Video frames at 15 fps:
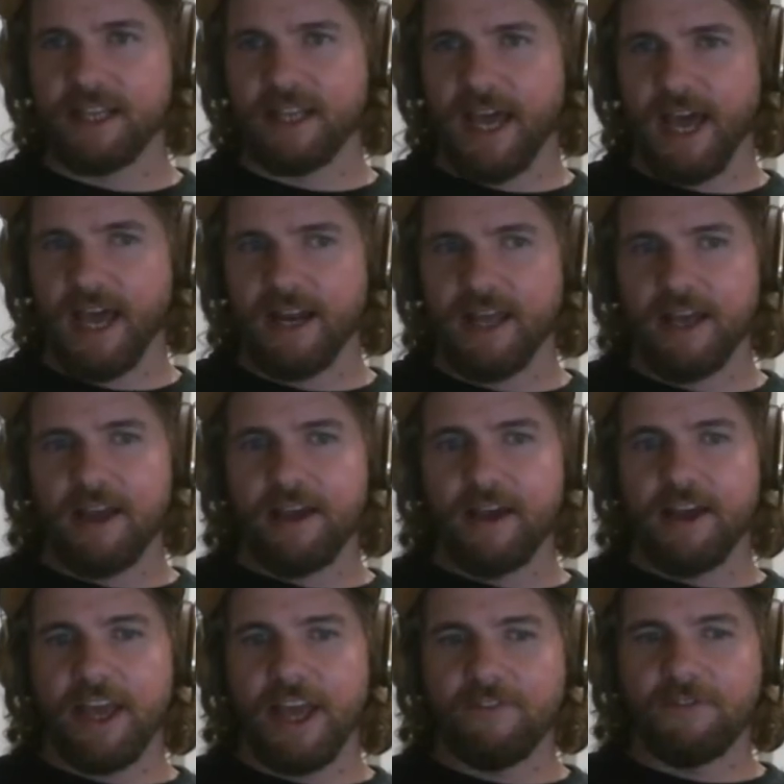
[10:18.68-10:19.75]
that
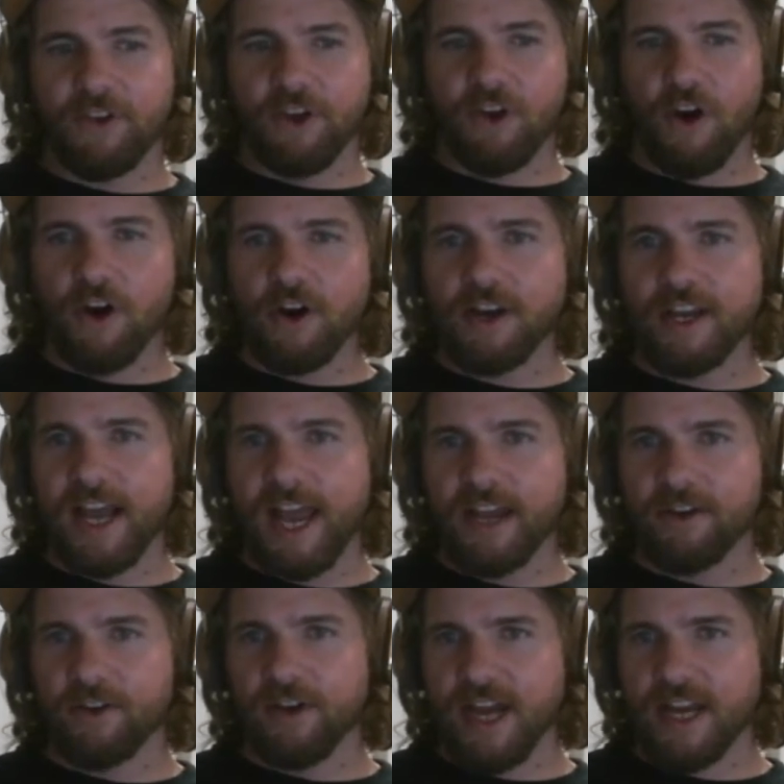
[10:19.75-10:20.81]
if the car can
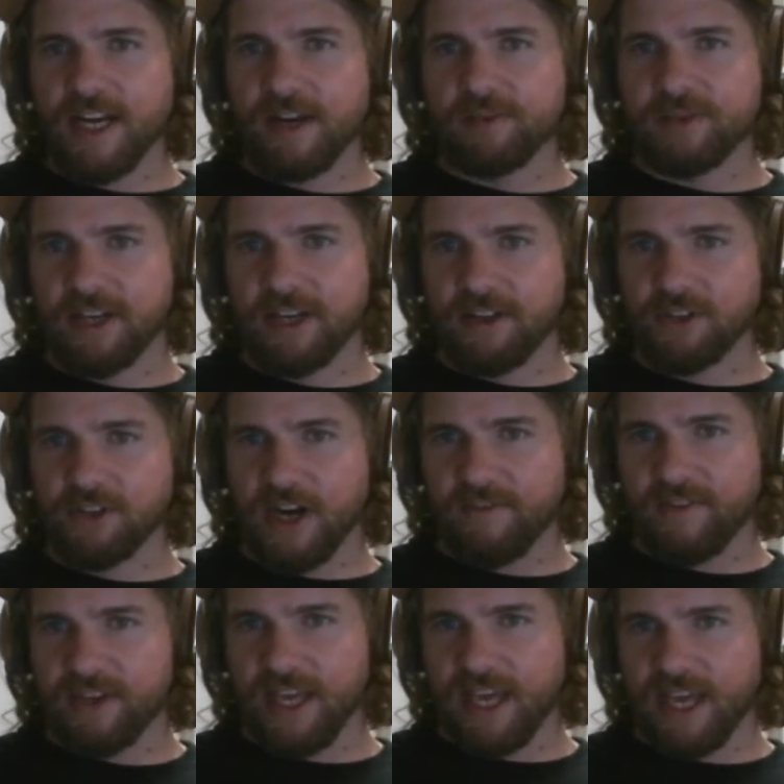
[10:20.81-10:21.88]
handle 90% of the
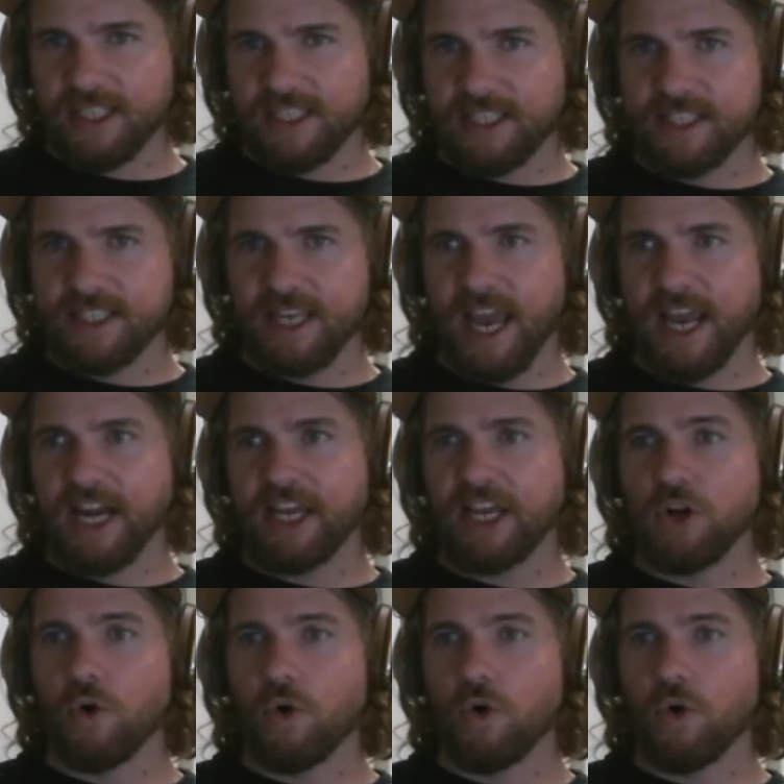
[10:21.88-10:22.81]
driving cases, and